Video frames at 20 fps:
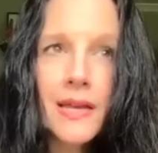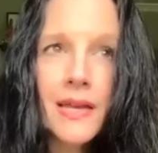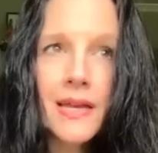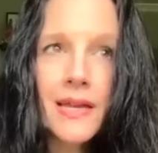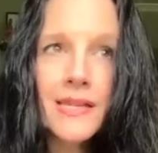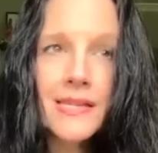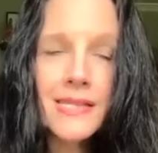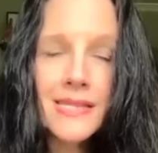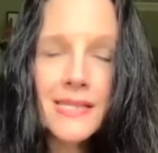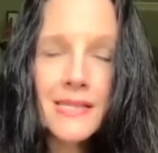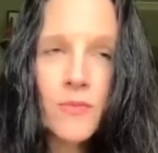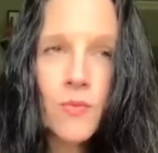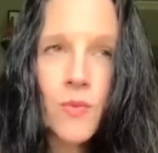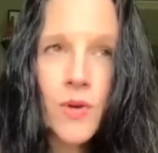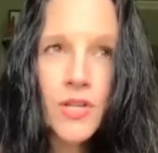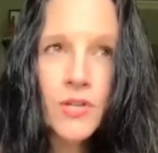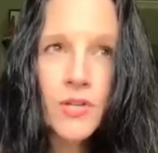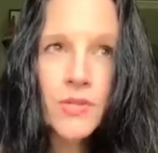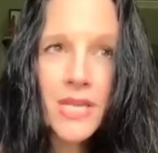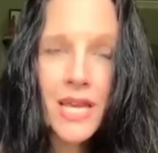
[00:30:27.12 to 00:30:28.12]
is
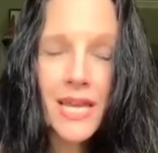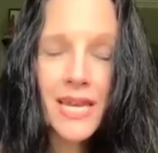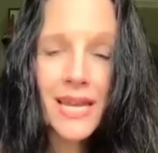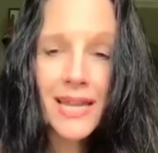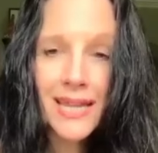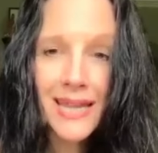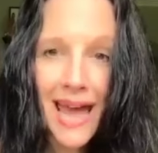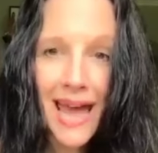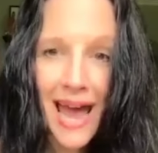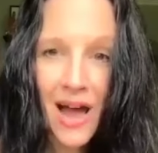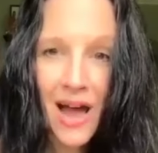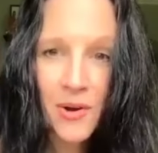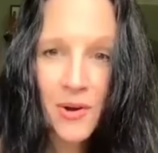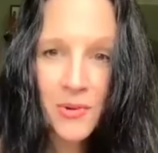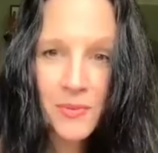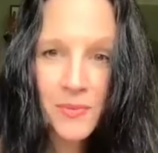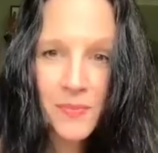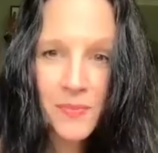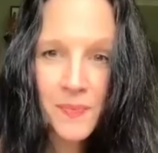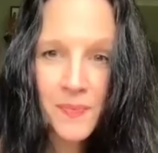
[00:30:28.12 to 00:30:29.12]
when you said
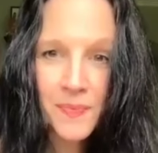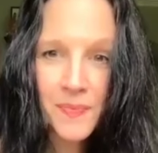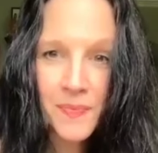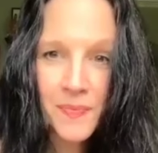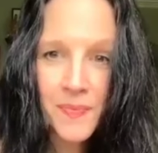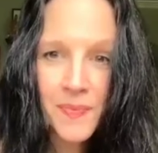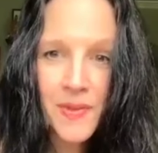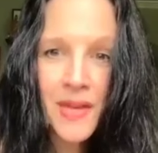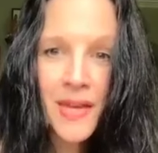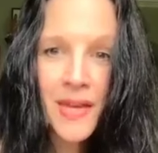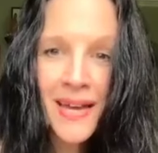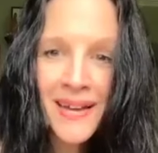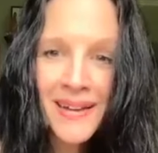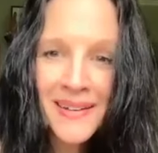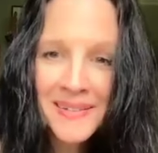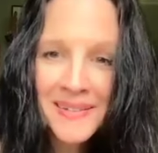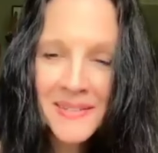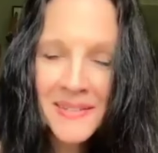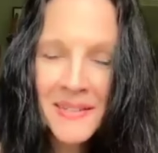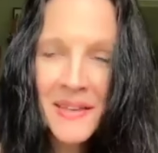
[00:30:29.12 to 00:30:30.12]
allow. Yeah.
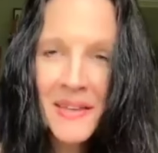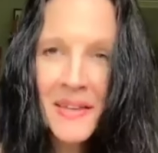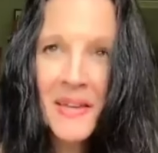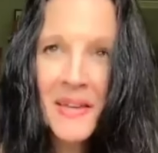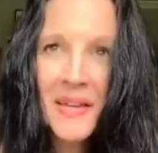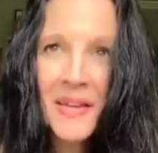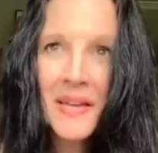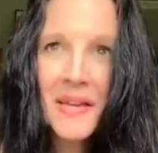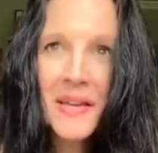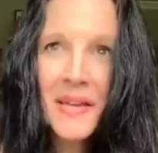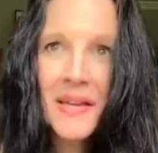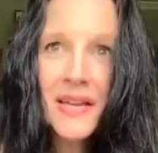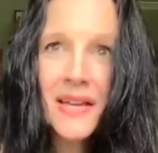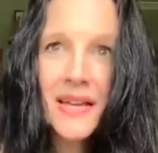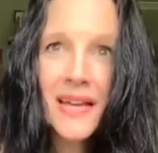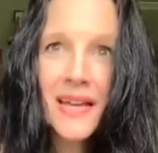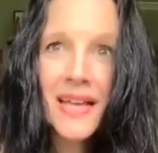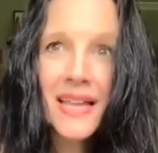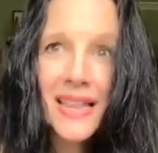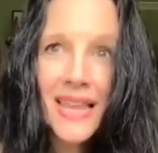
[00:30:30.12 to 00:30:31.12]

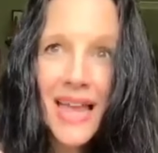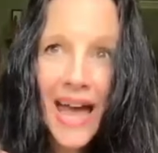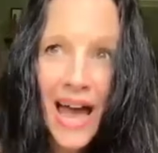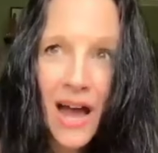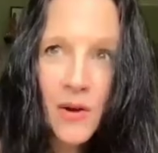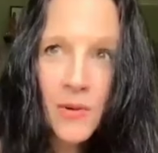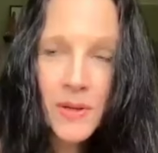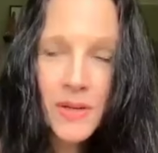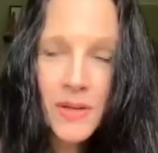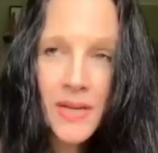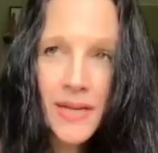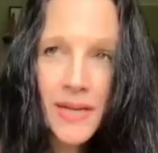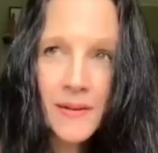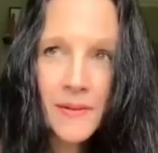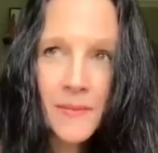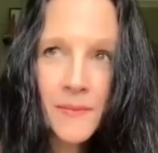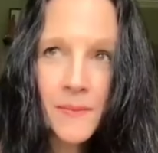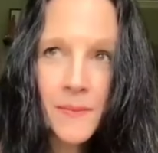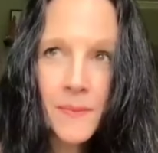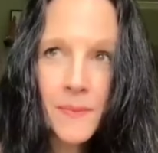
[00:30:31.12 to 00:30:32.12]

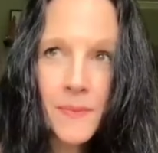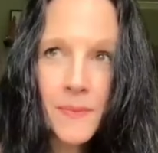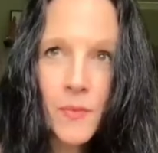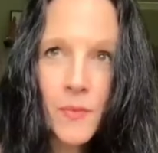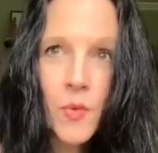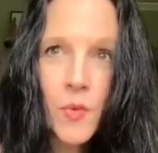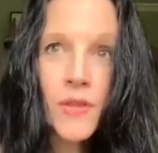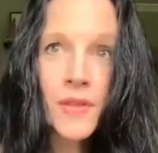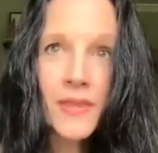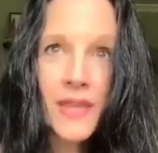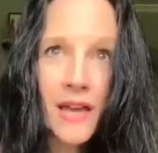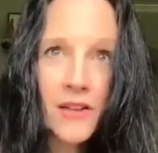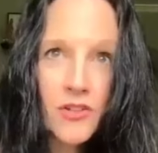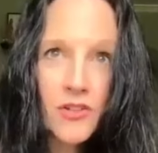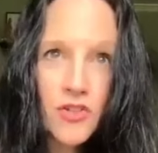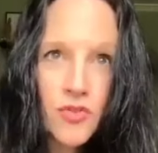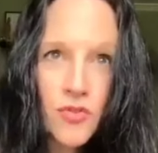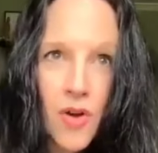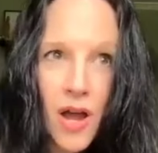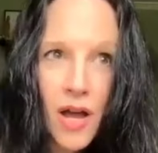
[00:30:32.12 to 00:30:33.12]
Allowing with that
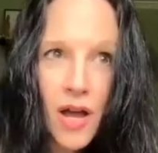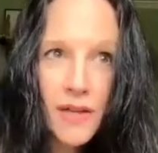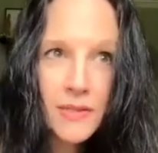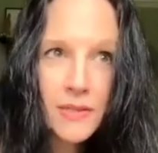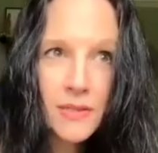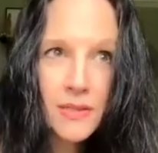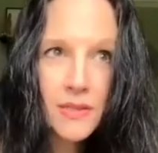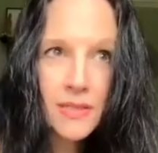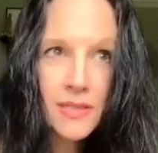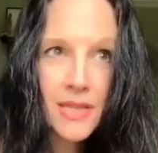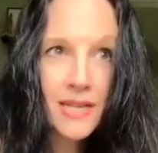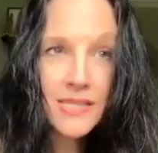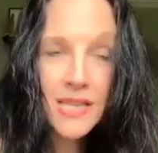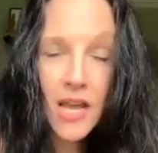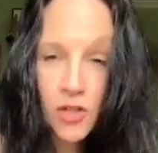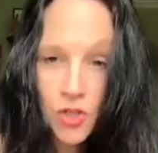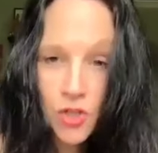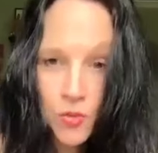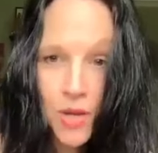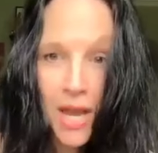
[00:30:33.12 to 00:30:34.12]
trust. That's how
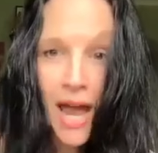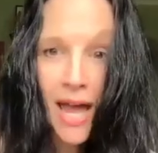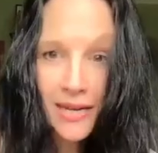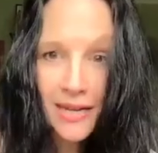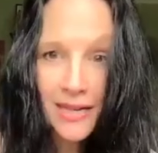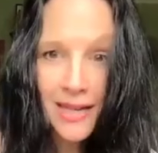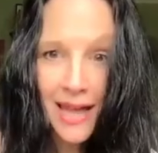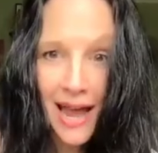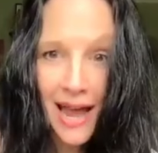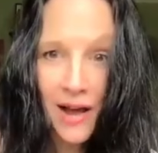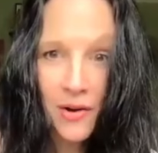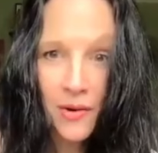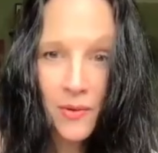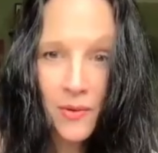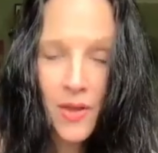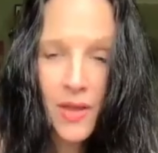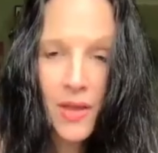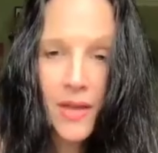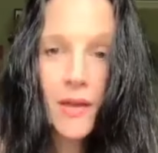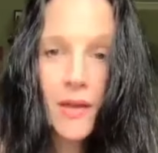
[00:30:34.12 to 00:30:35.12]
you can allow,
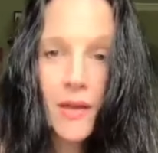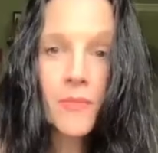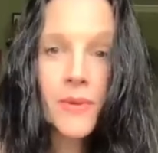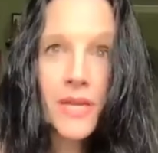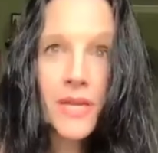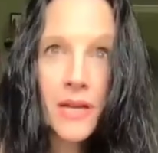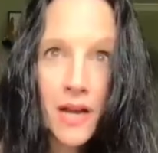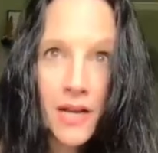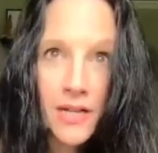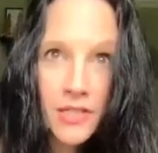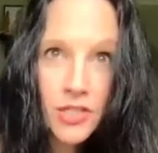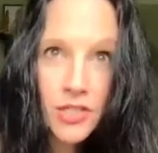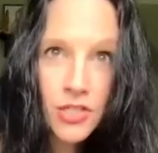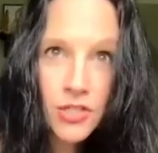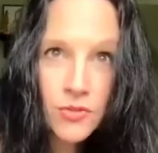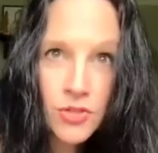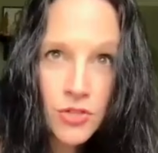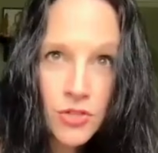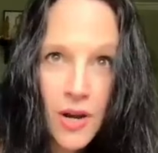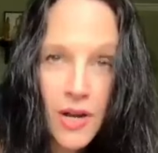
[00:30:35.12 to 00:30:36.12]
because
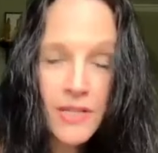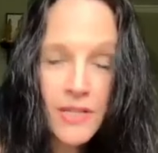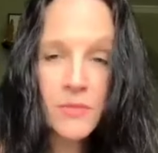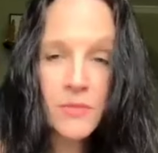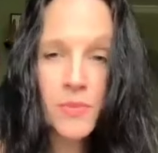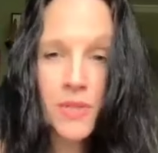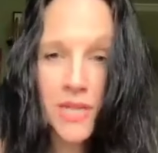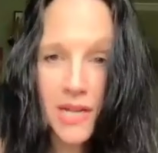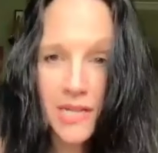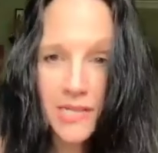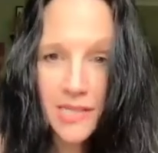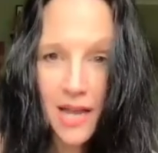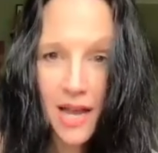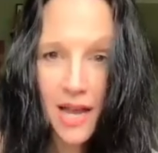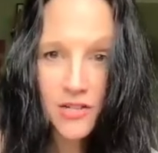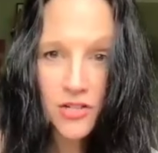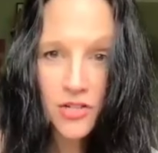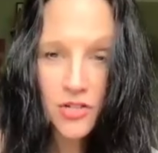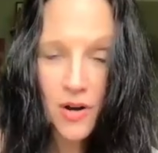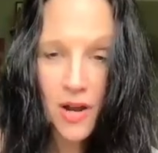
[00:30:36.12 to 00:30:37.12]
you trust, because
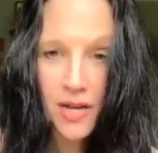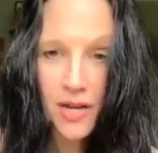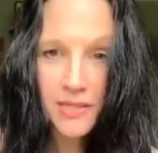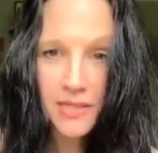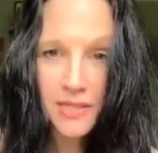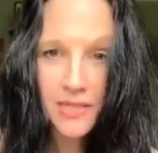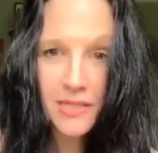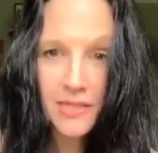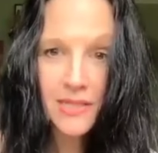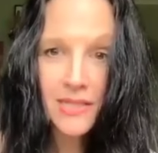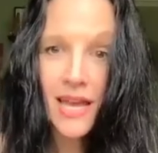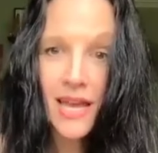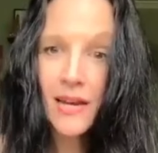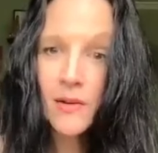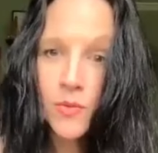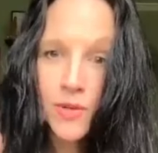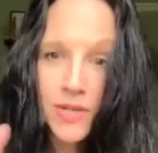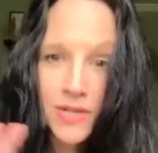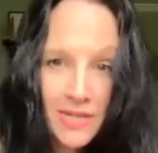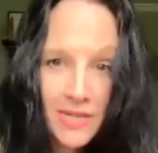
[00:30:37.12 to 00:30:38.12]
I trust that
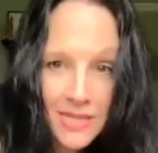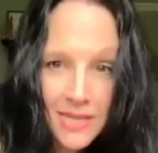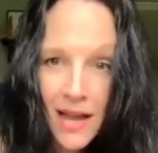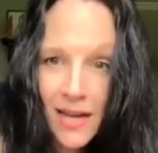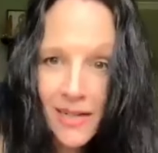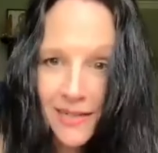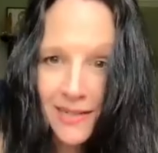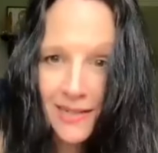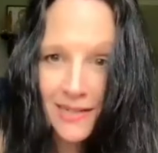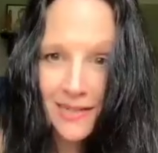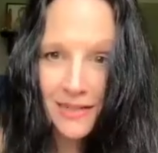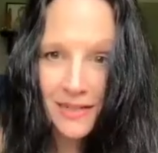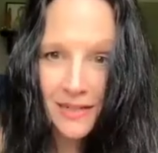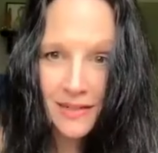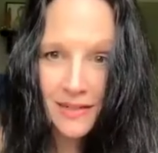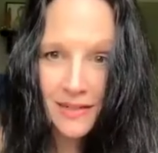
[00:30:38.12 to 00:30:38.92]
we designed it,